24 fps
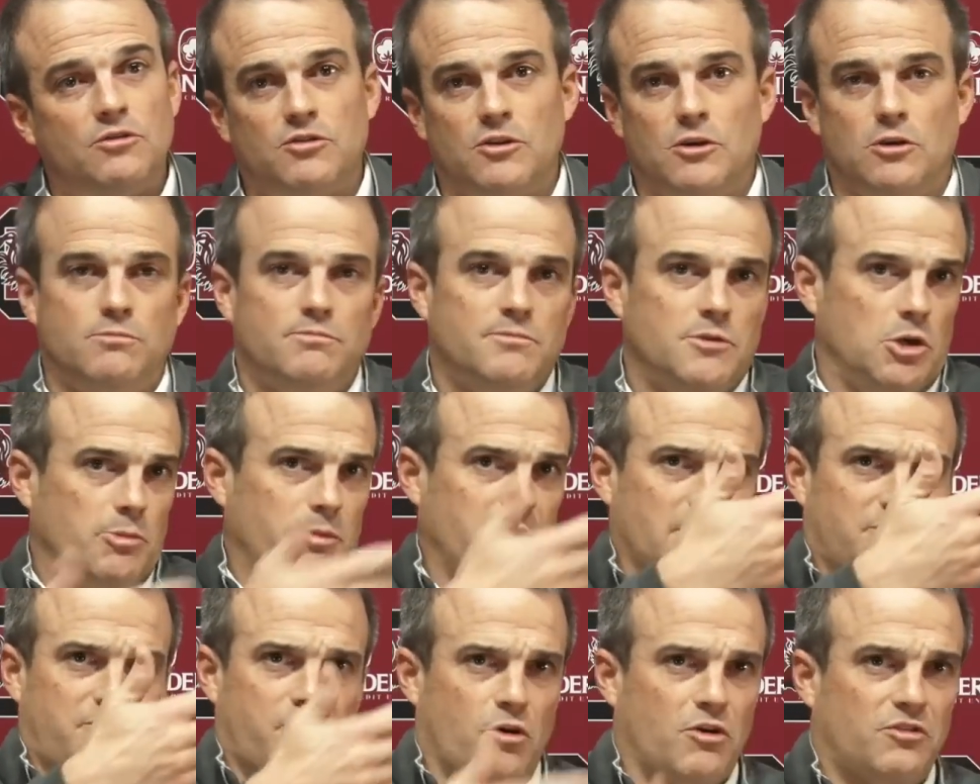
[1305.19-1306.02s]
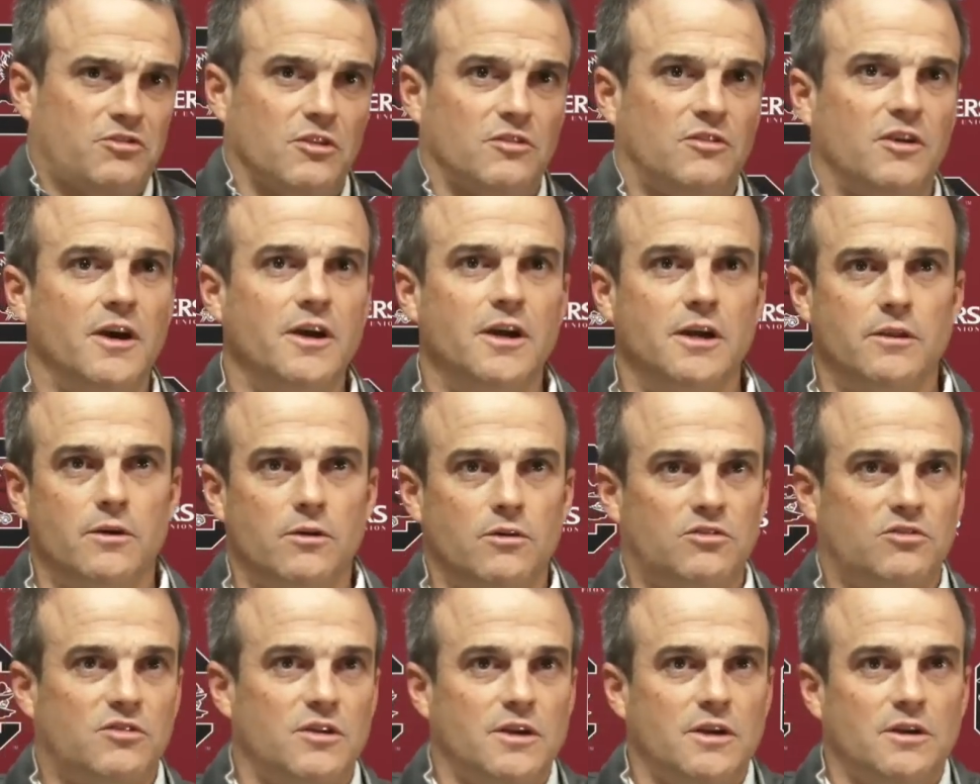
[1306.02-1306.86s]
So he'll be the first to tell you
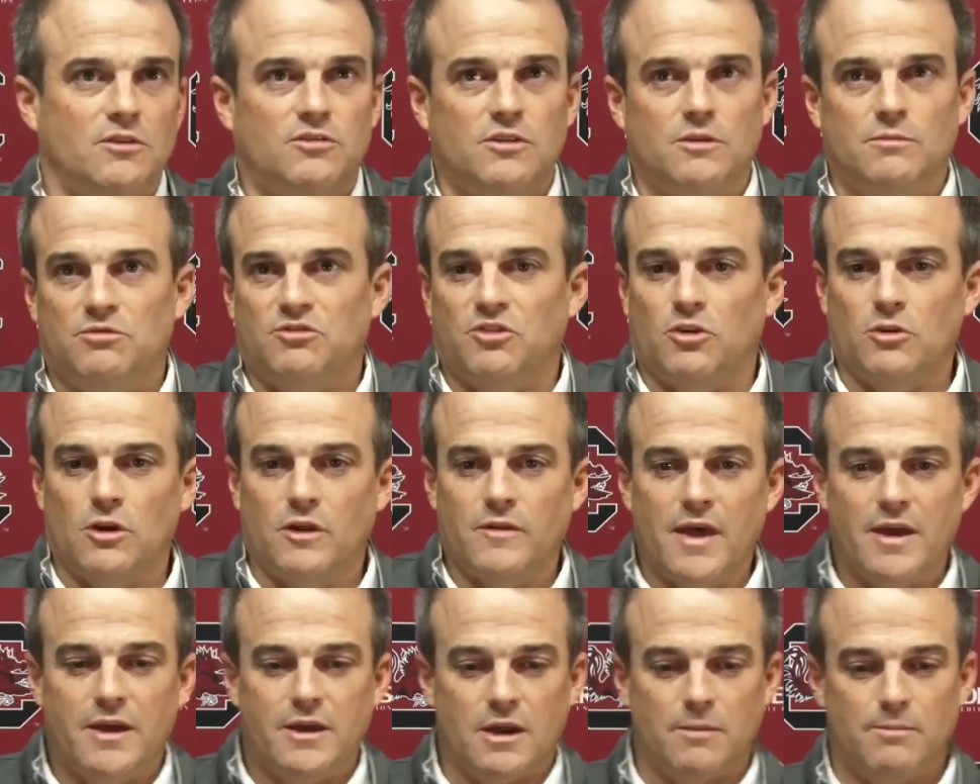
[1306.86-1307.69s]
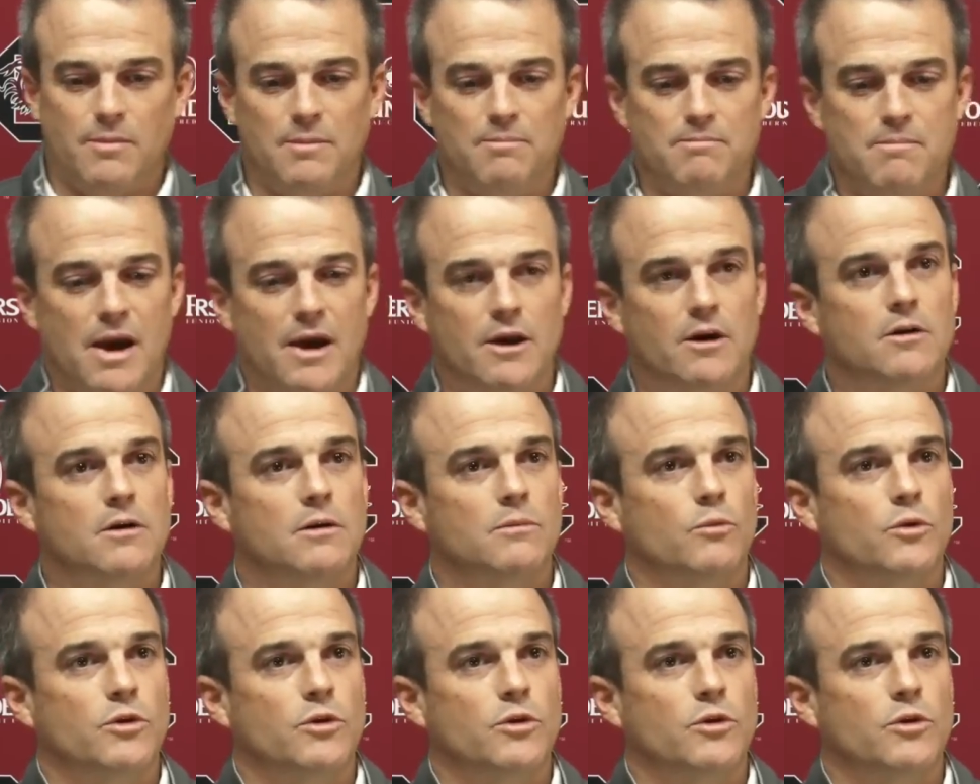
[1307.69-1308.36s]
there's things that certainly they could have been better.